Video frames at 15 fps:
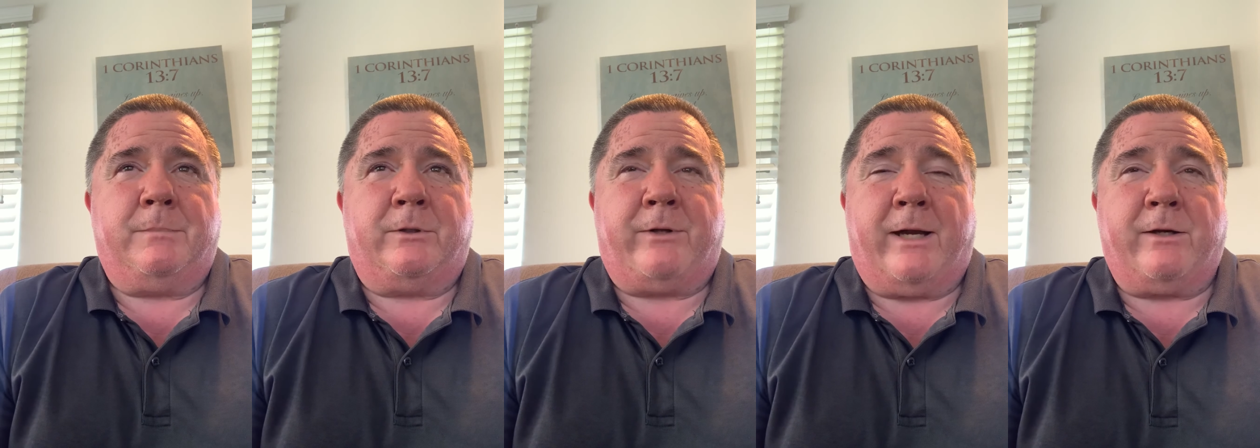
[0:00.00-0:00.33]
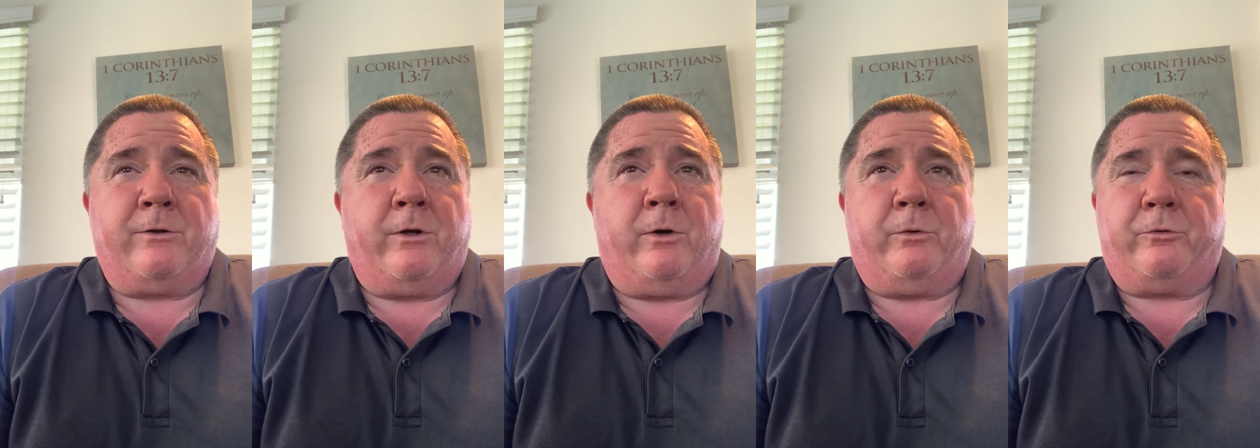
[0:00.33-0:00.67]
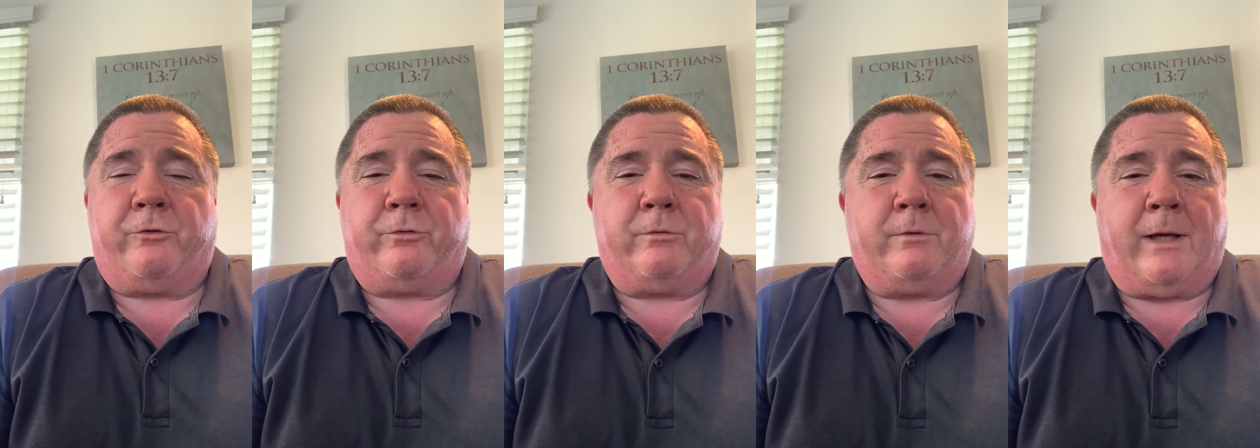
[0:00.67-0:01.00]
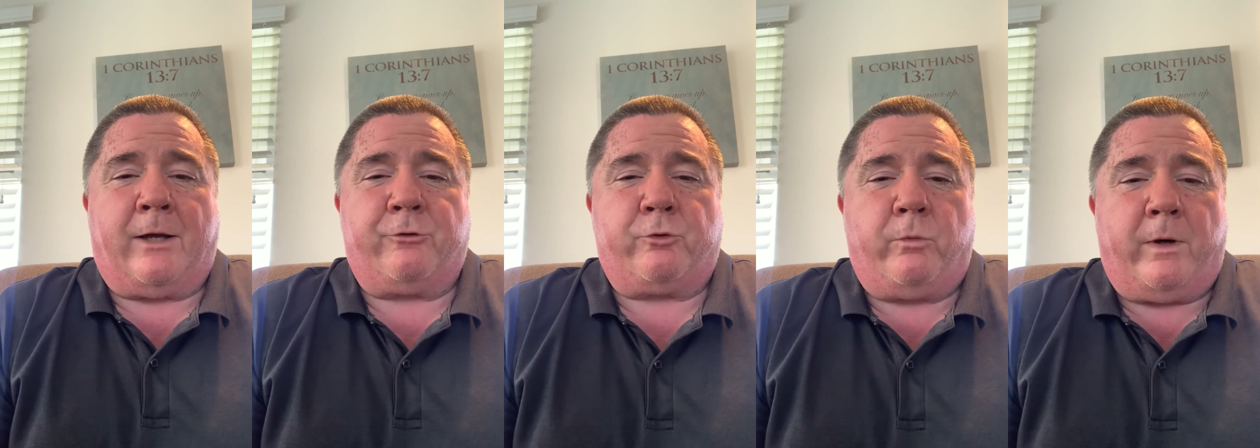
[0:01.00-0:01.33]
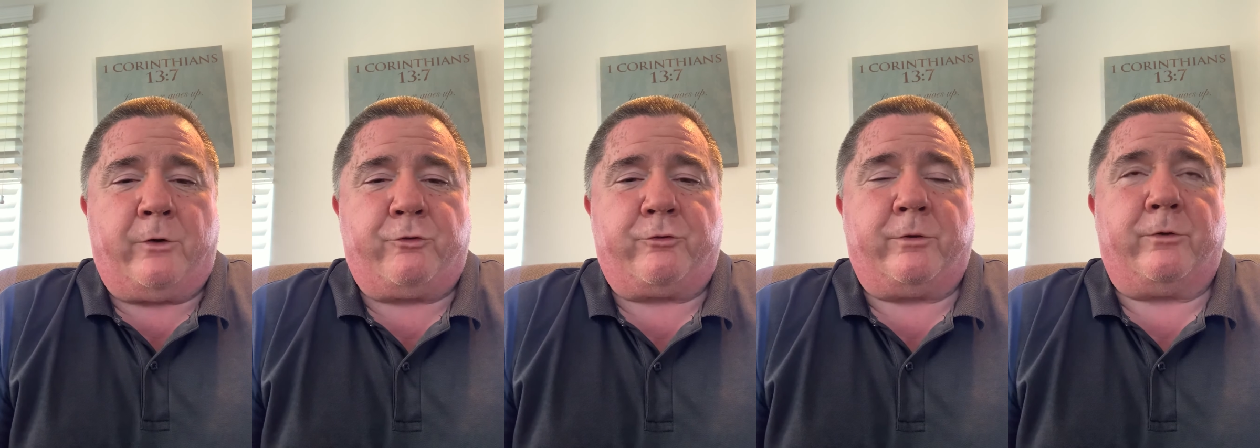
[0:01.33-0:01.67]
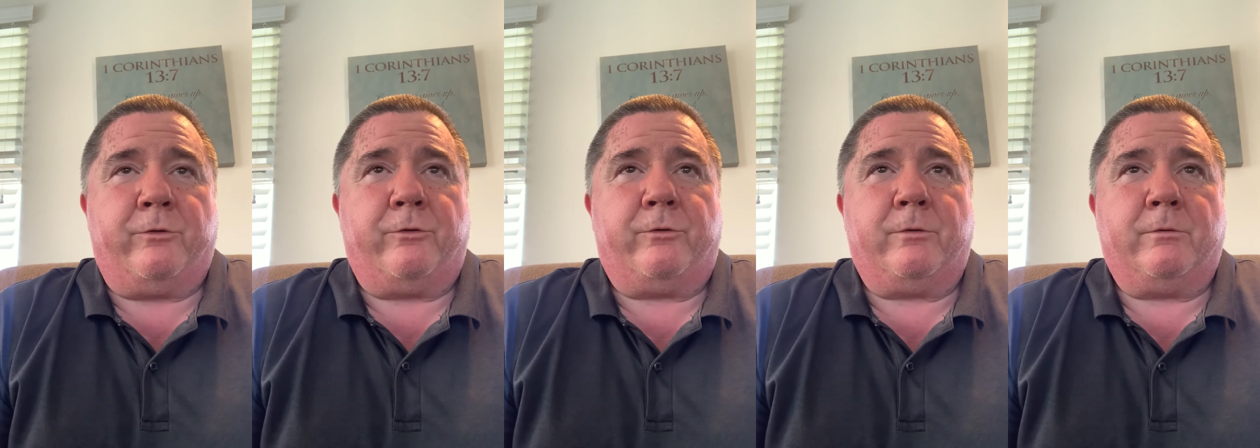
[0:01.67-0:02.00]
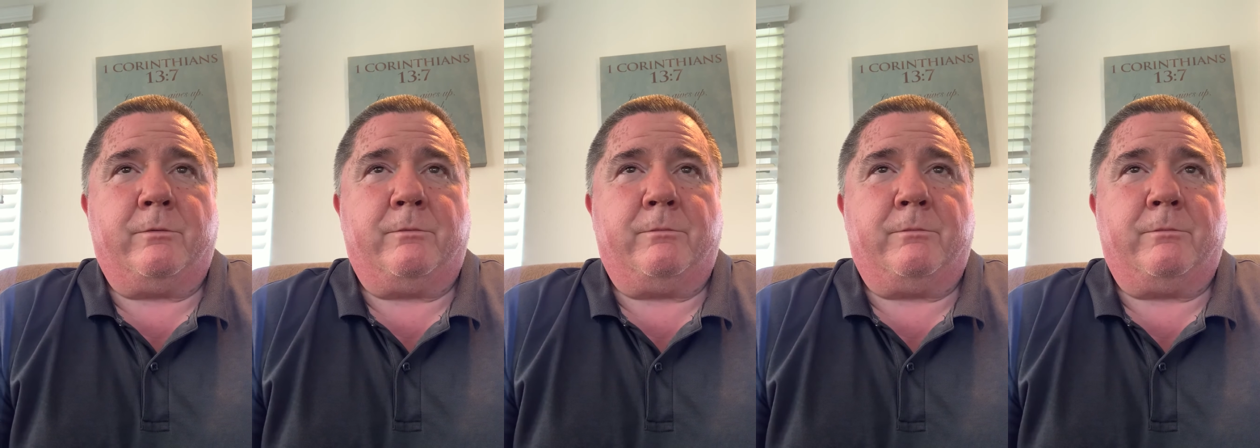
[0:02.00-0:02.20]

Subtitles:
take notes. Ask questions.